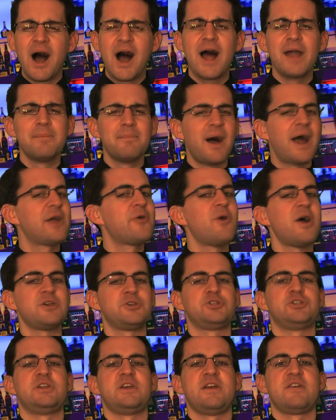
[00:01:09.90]
But my
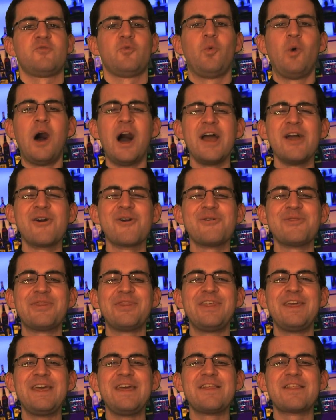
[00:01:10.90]
question is, why
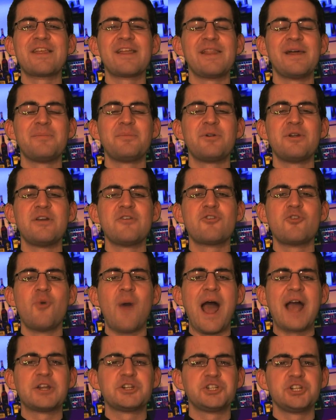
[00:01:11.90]
aren't the celebrities
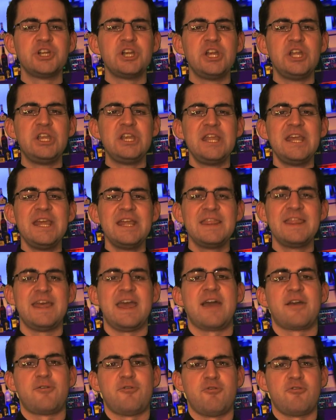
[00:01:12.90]
who actually need
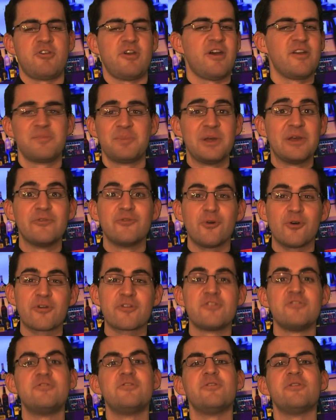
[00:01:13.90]
the exercise being
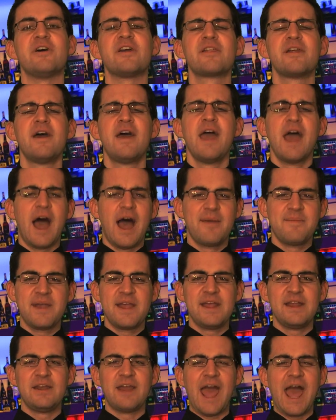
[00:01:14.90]
forced to do this? I
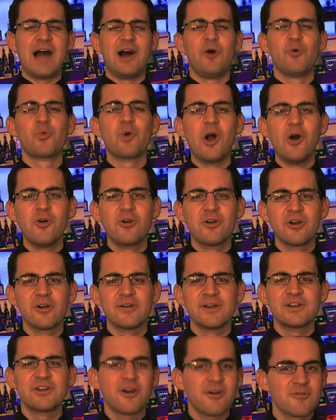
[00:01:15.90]
mean, Al
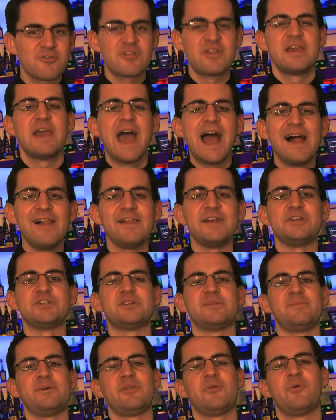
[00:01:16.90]
Roker and Kirstie Alley
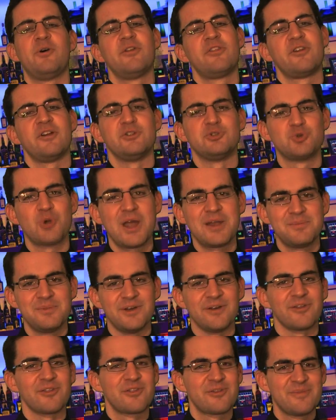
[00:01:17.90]
should be the ones on
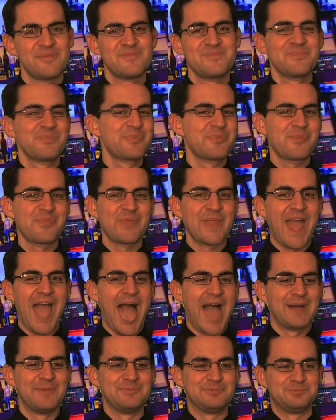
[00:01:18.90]
treadmills.
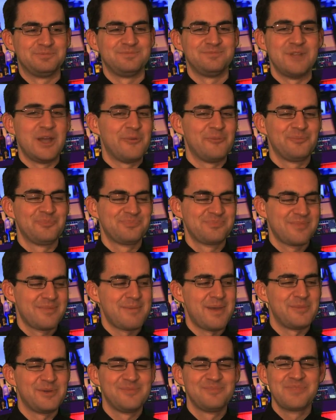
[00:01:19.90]

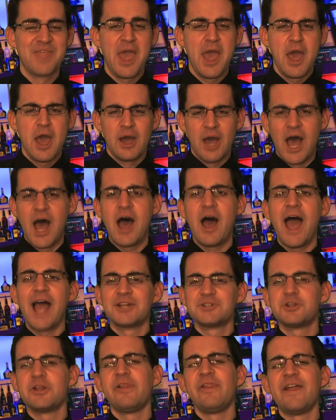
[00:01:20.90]
uh,
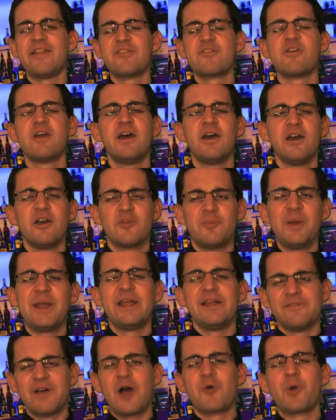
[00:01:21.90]
actually, let's,
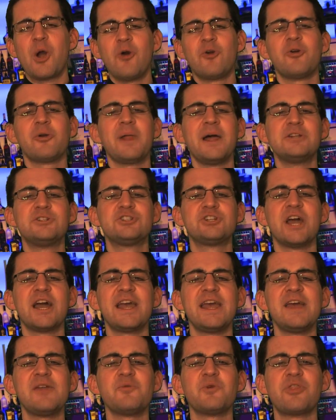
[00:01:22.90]
speaking of Al Roker, let's
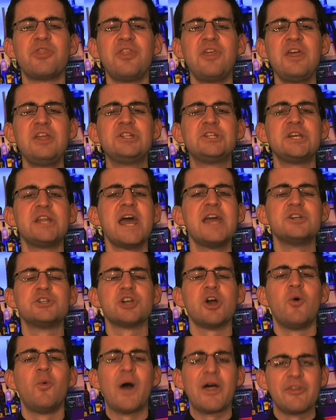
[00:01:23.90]
check in with the Today
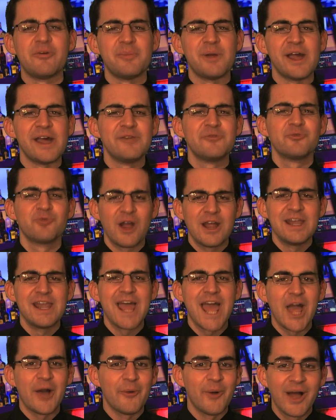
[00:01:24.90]
Show weatherman right
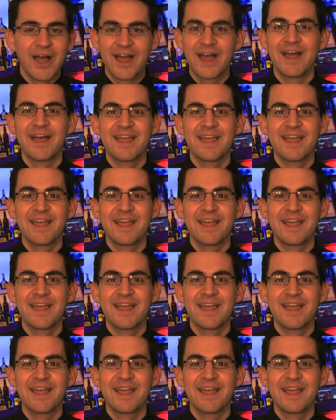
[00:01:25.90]
now.